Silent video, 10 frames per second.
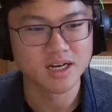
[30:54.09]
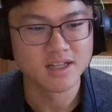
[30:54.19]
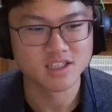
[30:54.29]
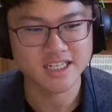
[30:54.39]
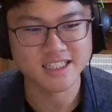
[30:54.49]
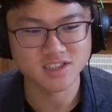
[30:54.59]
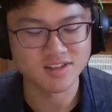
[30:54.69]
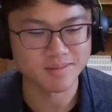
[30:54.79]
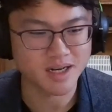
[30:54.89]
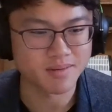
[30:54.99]
The chance of
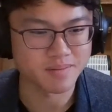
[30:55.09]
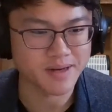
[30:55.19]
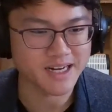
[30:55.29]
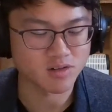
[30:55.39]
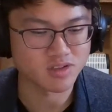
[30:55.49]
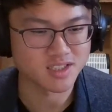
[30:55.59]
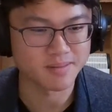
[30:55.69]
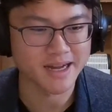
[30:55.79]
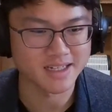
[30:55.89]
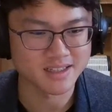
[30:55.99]
them coming back with
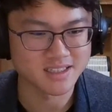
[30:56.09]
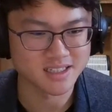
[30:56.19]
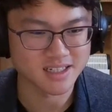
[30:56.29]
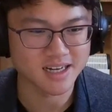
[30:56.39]
some analytic